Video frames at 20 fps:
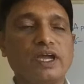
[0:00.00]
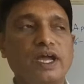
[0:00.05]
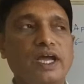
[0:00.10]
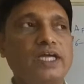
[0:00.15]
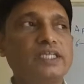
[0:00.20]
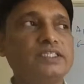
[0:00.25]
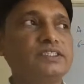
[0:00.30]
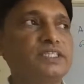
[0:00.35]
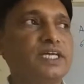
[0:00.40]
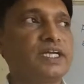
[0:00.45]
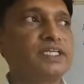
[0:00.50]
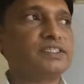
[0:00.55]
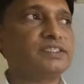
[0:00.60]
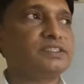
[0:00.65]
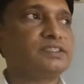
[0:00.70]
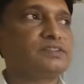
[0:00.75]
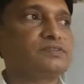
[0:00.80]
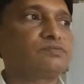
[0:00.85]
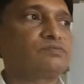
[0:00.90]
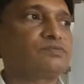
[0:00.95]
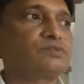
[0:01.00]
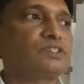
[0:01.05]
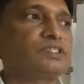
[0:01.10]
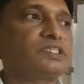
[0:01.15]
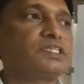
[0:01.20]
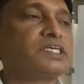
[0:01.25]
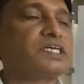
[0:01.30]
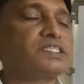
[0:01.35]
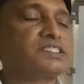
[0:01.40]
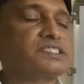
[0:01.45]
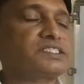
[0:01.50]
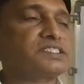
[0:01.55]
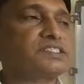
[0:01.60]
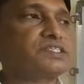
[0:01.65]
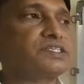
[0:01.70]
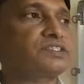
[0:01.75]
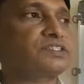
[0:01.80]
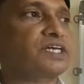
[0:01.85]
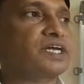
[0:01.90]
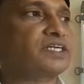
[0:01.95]
and then
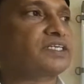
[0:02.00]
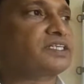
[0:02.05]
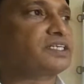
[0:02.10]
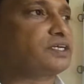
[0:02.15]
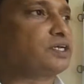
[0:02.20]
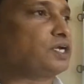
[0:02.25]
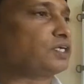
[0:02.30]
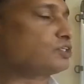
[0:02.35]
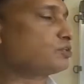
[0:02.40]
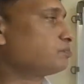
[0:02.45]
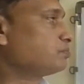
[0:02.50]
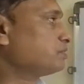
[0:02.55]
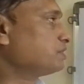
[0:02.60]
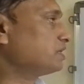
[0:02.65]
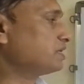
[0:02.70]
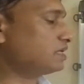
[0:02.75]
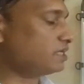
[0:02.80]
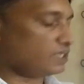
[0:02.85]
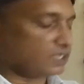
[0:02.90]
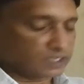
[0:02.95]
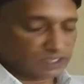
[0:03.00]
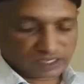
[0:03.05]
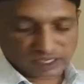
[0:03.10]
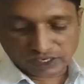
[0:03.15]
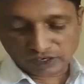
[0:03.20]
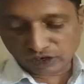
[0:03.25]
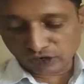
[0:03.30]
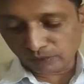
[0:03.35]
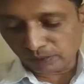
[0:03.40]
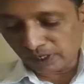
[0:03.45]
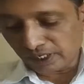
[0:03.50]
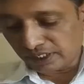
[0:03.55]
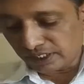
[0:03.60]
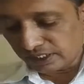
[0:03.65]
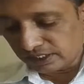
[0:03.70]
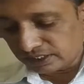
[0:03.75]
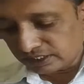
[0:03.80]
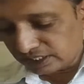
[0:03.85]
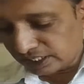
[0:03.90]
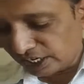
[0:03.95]
consider that atom
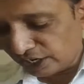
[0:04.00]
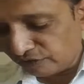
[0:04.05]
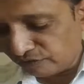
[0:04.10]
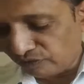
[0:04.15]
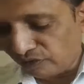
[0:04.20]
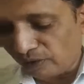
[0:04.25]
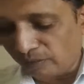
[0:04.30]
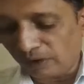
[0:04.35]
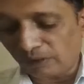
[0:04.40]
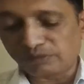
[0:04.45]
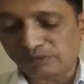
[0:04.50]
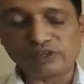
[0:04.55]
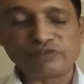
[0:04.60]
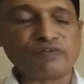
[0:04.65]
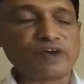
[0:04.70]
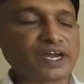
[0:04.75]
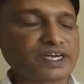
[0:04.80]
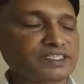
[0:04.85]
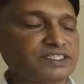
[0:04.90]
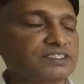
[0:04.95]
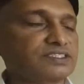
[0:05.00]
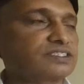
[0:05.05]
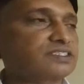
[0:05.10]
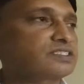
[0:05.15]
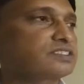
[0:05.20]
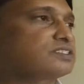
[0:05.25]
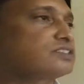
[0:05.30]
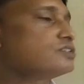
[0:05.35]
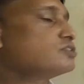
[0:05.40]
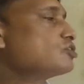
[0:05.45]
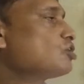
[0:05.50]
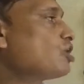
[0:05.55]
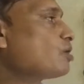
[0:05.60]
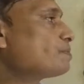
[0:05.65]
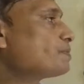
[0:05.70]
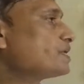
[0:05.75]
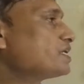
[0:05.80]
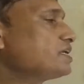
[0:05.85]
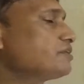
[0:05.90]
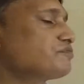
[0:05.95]
orbitals in form of the vectors,
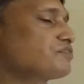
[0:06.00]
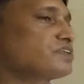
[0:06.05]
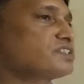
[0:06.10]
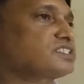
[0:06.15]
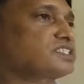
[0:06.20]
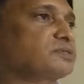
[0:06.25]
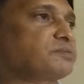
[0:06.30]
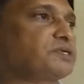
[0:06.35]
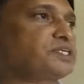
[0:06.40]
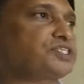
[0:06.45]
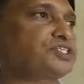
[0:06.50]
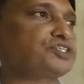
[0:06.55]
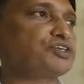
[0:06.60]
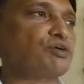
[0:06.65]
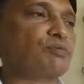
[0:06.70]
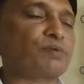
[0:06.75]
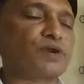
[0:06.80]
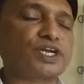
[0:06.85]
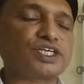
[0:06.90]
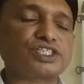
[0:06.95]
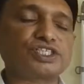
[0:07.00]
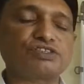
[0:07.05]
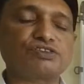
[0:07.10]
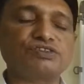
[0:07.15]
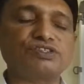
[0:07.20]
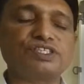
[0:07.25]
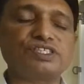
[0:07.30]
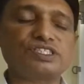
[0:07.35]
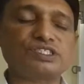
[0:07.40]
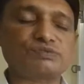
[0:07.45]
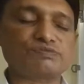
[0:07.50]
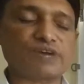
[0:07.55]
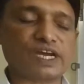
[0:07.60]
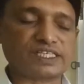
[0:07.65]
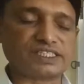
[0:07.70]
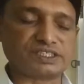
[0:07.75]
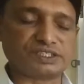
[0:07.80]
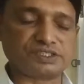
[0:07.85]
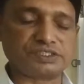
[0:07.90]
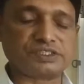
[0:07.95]
operate different symmetry operation on these
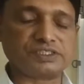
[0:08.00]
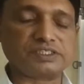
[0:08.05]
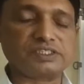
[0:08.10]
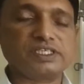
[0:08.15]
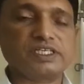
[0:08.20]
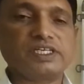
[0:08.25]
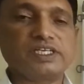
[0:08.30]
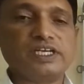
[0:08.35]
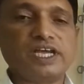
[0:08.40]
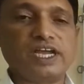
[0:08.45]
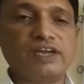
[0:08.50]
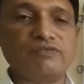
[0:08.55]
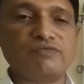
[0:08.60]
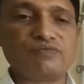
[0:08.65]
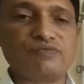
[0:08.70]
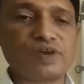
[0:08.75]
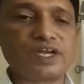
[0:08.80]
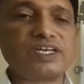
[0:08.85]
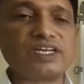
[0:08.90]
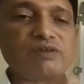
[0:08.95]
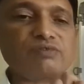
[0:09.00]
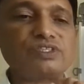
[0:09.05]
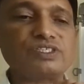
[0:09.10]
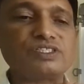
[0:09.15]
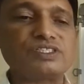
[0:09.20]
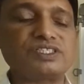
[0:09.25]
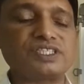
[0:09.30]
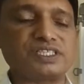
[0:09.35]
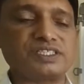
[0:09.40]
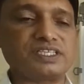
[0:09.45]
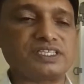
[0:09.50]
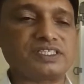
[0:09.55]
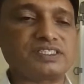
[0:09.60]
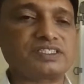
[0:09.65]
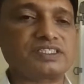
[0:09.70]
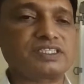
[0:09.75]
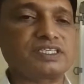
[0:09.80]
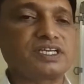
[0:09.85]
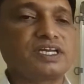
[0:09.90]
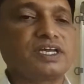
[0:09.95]
vectors, and find out the
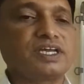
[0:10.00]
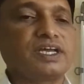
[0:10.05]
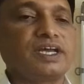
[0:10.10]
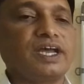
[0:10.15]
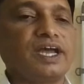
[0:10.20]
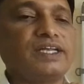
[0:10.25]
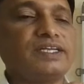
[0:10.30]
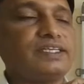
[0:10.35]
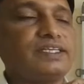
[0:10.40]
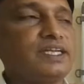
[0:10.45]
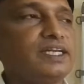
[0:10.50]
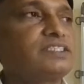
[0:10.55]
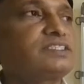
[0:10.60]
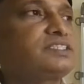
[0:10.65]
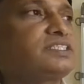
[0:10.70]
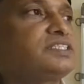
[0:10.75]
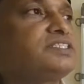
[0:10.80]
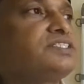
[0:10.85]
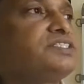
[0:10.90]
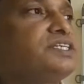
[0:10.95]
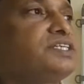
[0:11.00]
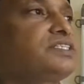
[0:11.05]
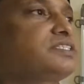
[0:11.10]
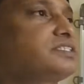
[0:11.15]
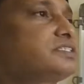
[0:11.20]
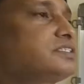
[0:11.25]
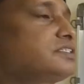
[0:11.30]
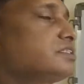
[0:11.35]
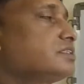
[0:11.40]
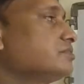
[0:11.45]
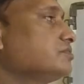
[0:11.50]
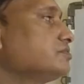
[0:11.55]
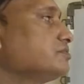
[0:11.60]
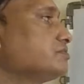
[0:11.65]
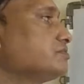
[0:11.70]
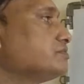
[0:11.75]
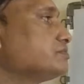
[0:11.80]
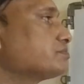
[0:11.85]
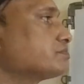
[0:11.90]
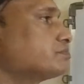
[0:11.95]
changes, and that changes
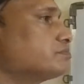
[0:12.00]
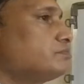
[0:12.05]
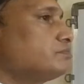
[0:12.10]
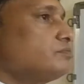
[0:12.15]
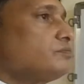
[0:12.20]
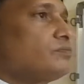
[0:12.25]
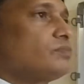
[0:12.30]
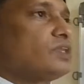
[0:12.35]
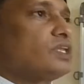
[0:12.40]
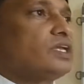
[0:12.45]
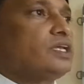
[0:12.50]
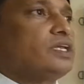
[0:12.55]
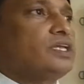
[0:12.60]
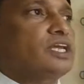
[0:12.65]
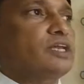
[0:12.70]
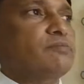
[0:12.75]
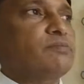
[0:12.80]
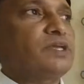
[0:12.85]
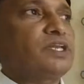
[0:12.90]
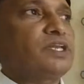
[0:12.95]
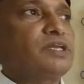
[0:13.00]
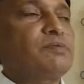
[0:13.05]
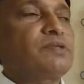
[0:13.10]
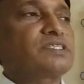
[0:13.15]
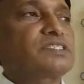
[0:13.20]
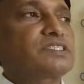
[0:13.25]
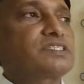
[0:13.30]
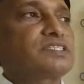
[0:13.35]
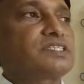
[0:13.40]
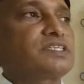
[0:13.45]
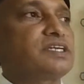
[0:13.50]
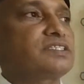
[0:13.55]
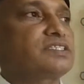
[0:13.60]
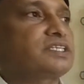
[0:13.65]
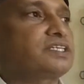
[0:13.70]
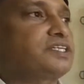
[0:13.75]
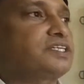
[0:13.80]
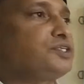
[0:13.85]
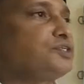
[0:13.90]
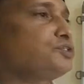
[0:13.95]
can be represented as
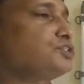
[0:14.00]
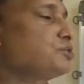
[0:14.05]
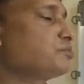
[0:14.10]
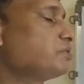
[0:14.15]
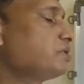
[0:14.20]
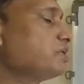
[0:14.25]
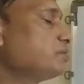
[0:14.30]
a reducible